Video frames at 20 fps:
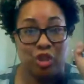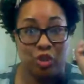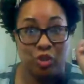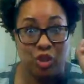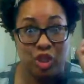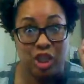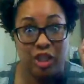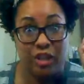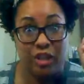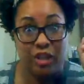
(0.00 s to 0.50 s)

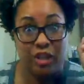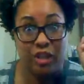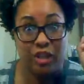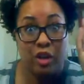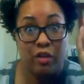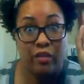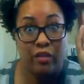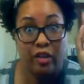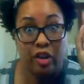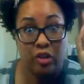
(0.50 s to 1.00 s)
So true.
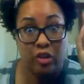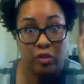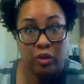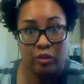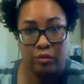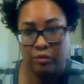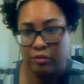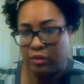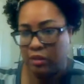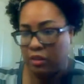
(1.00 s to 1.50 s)

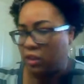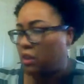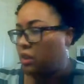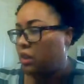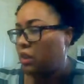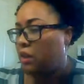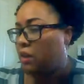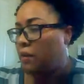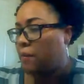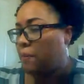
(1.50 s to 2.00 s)
So very
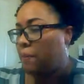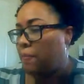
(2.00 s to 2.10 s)
true.